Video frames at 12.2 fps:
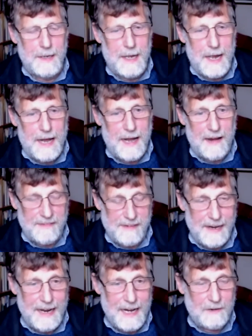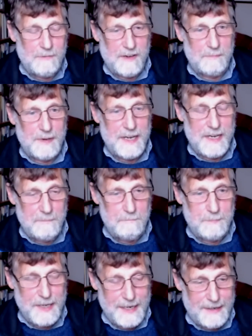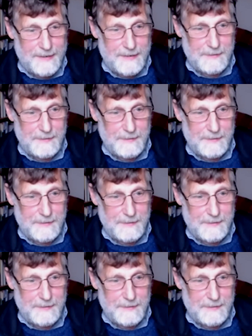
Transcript: And as the ark was being built,